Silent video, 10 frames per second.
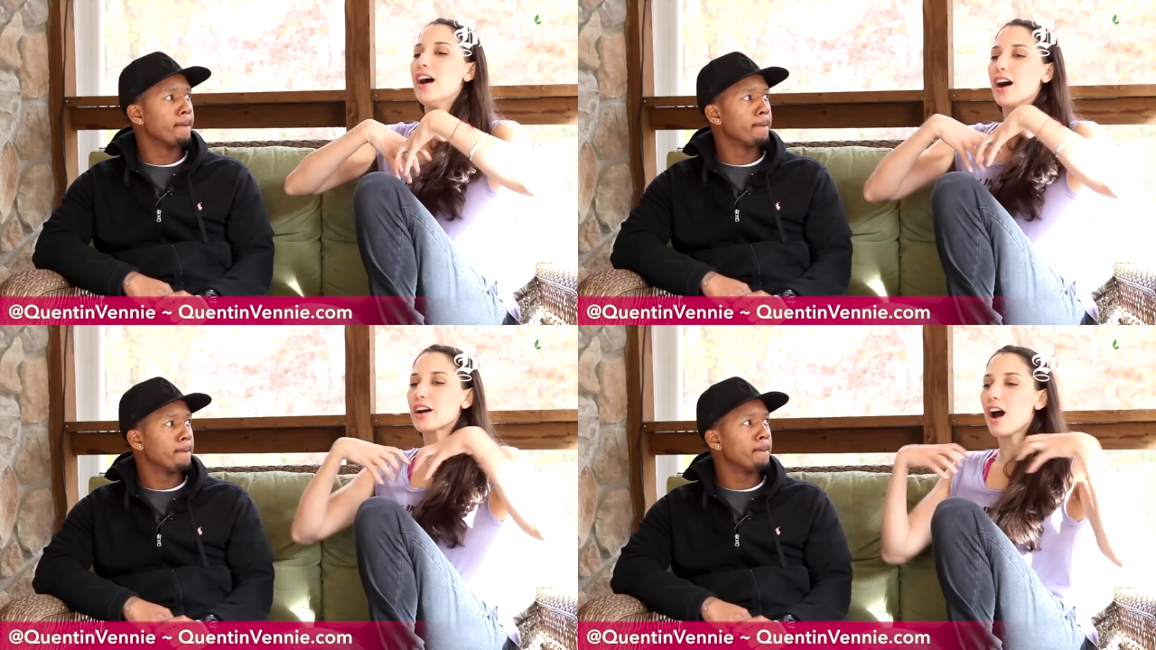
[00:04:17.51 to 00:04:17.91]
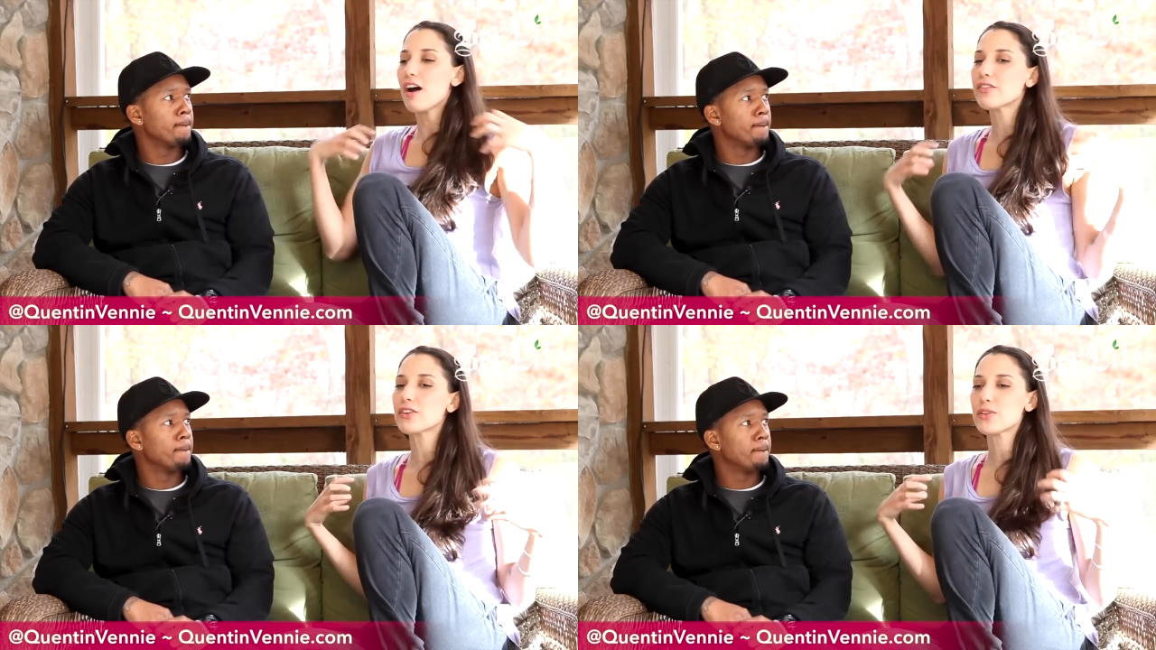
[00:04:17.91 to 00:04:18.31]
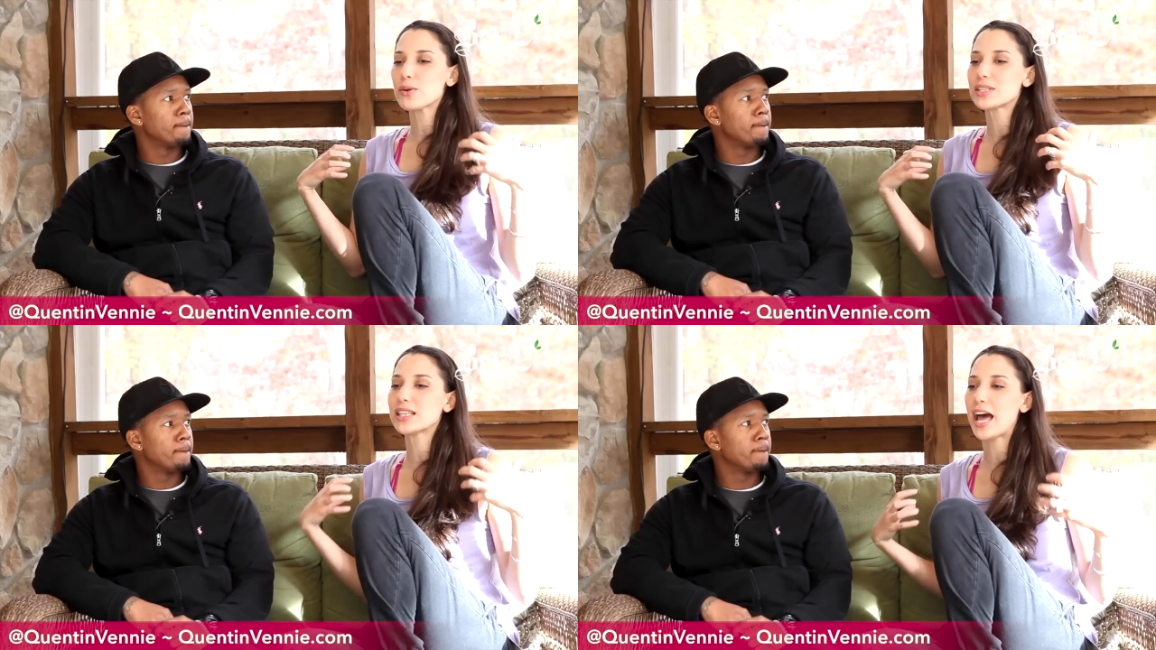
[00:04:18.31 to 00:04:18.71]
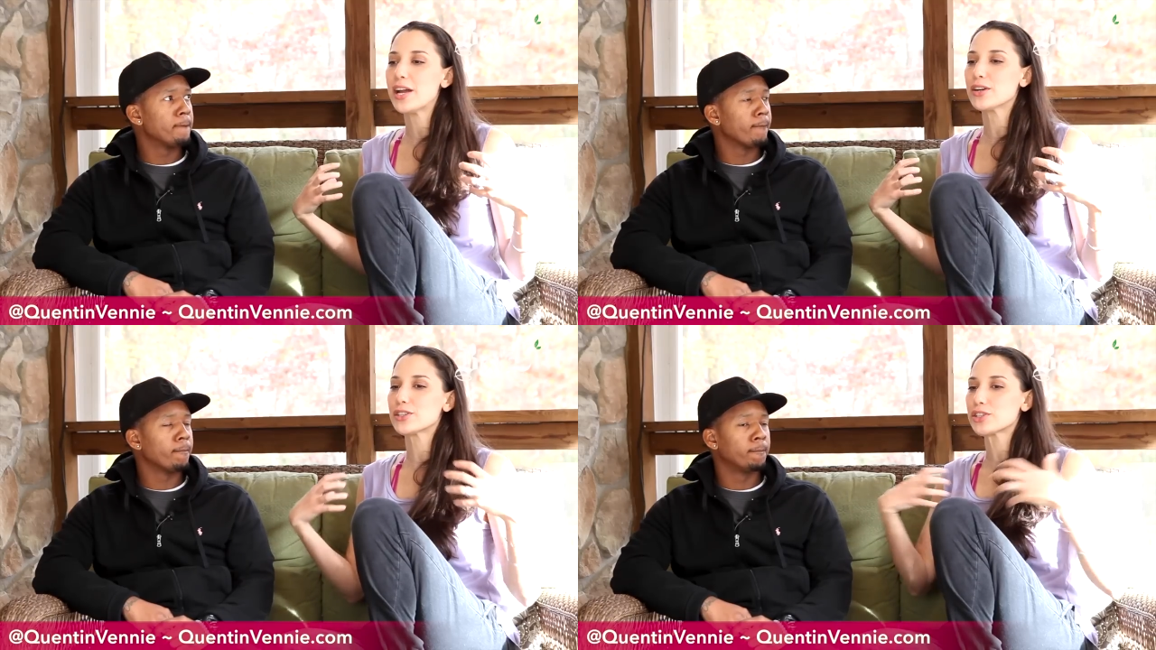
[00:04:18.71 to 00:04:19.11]
Speaker 1: Uncover those
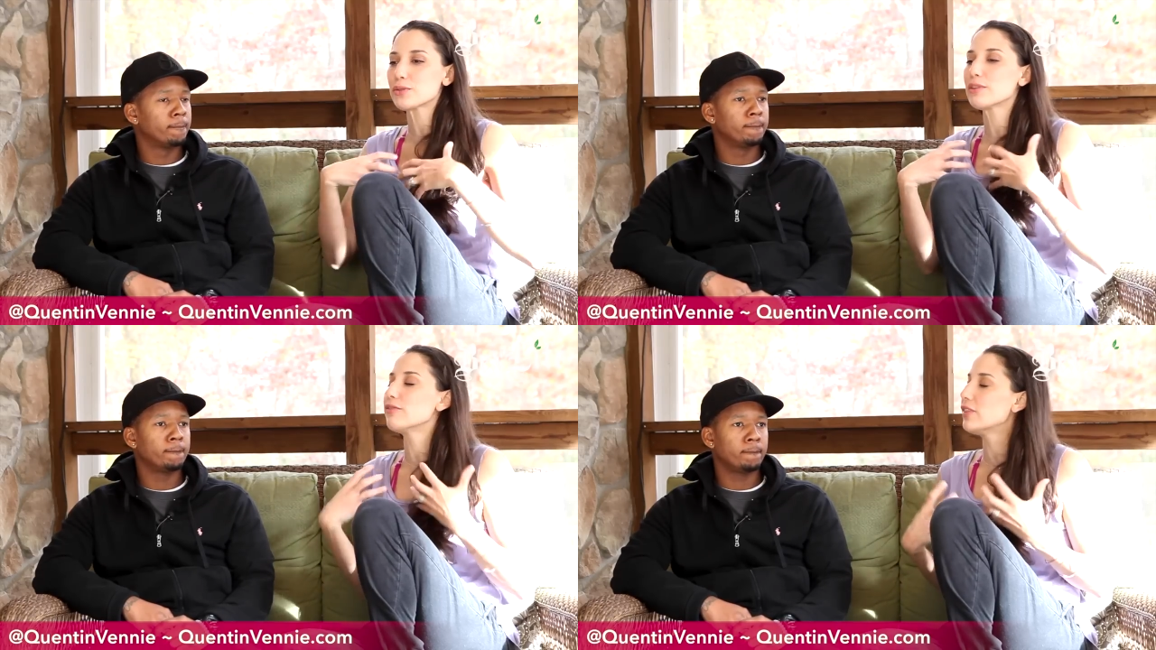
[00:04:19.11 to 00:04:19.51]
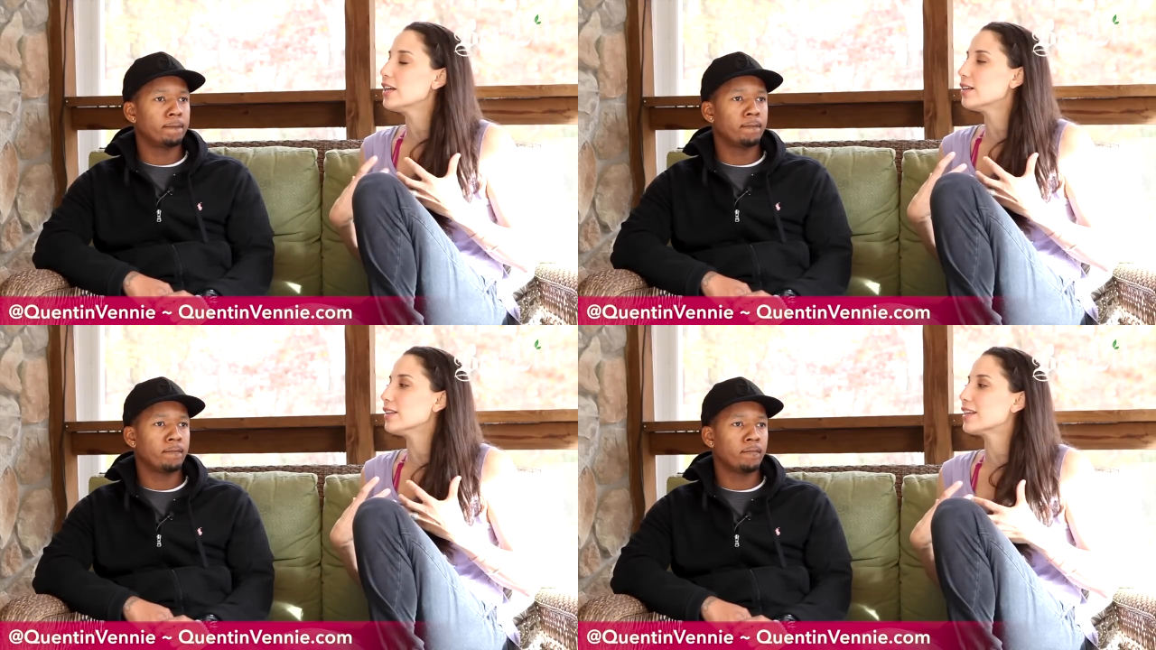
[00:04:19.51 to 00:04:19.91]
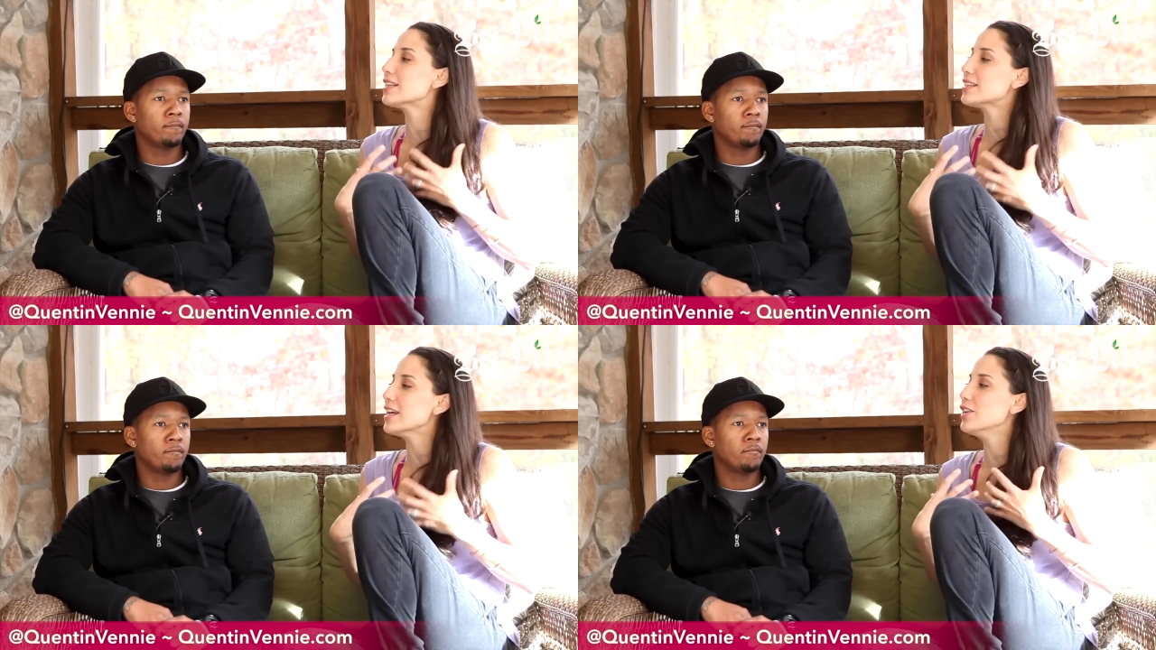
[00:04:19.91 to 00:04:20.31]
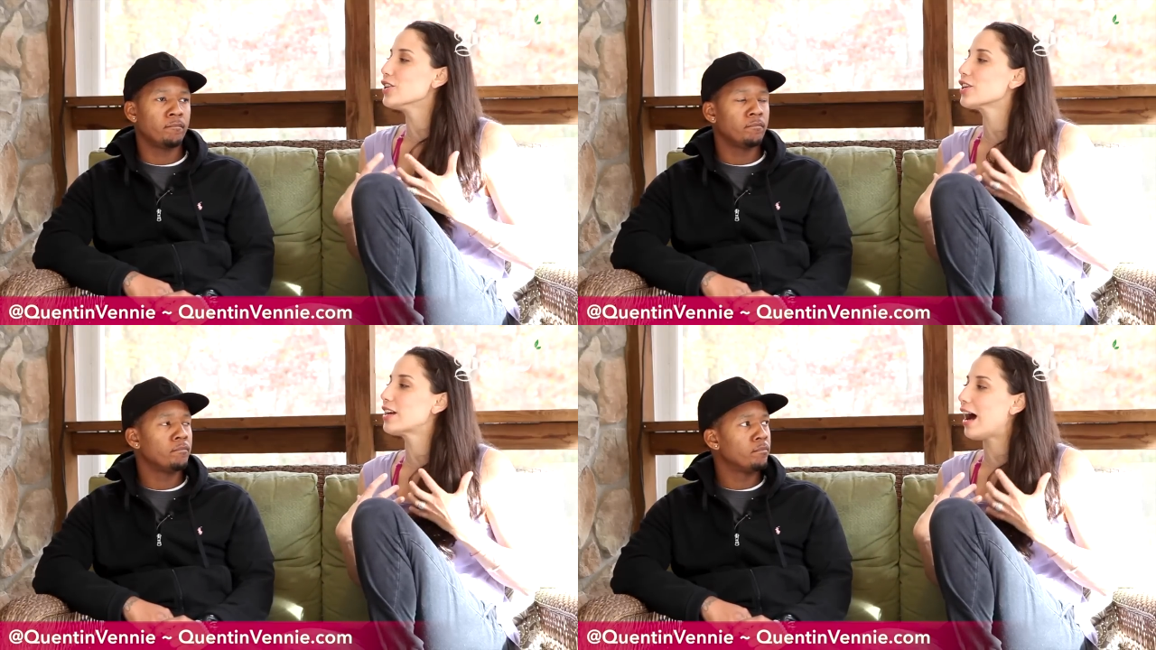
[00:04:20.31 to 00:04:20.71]
layers to reveal like this
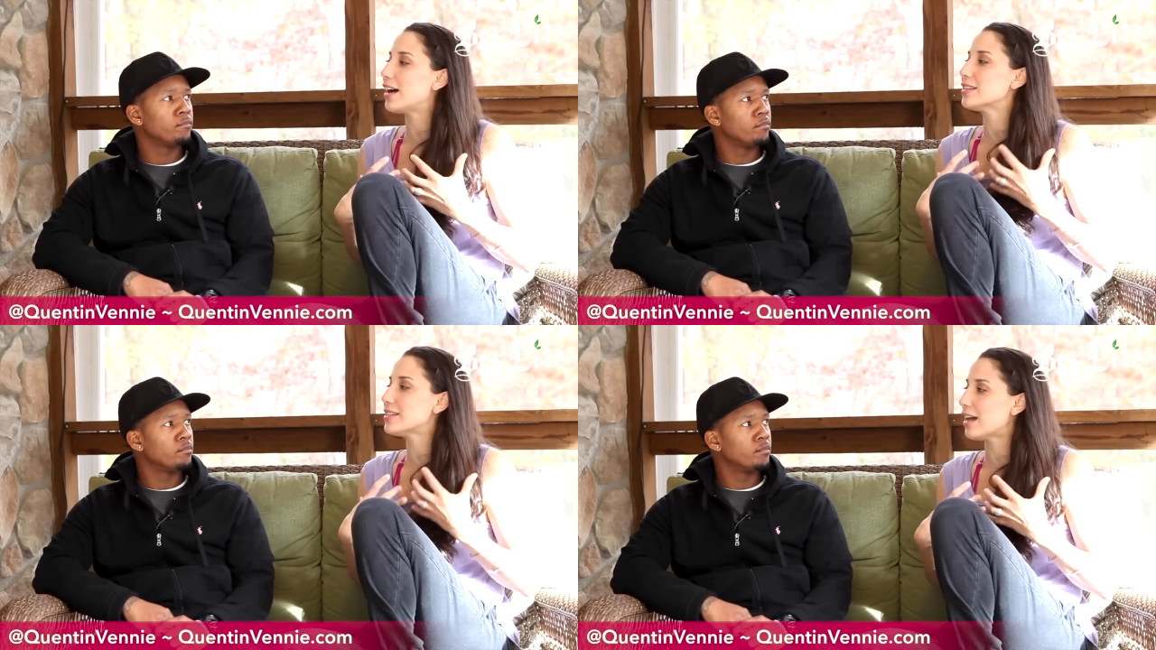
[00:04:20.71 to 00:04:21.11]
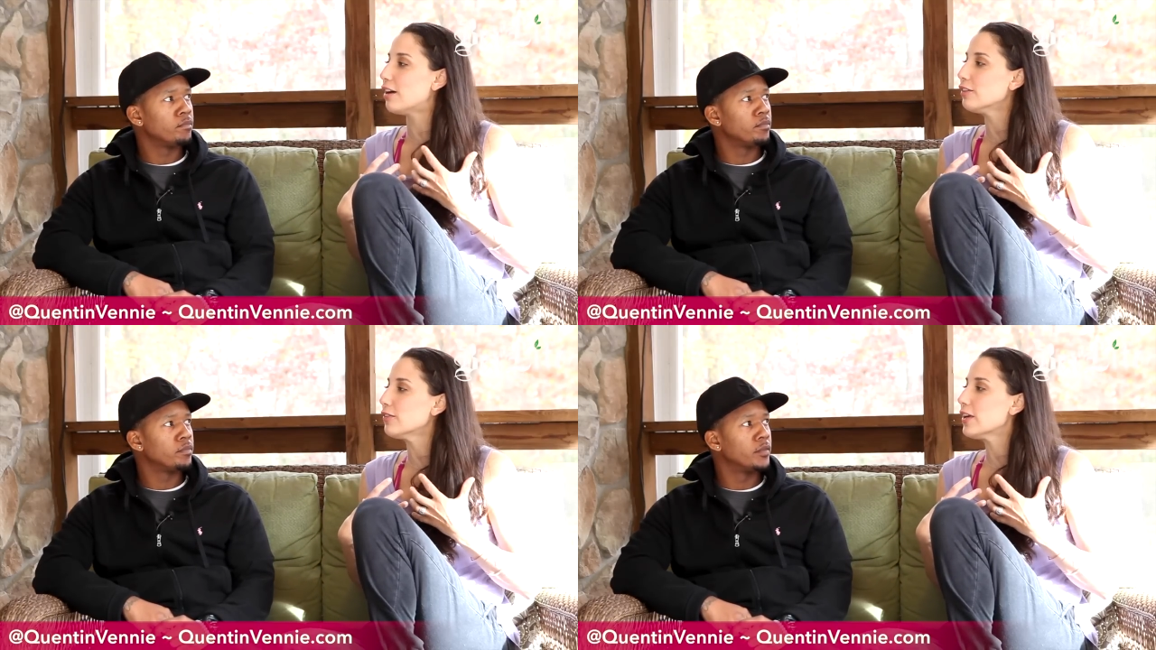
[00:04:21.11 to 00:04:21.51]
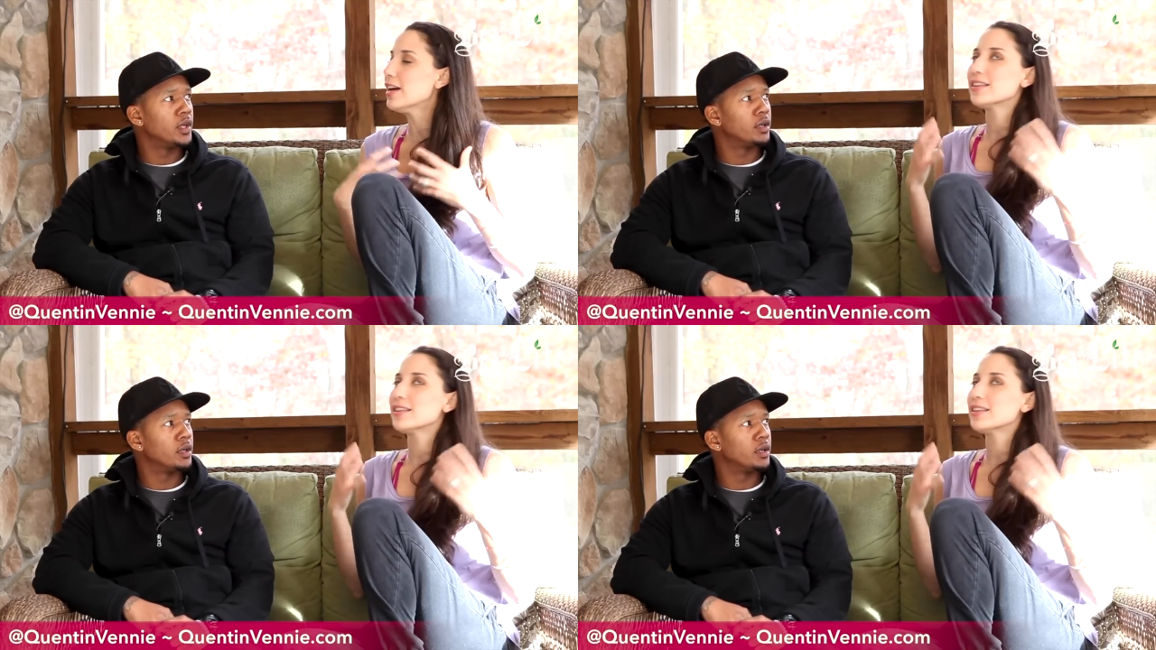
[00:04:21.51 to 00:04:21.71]
inner God self yeah.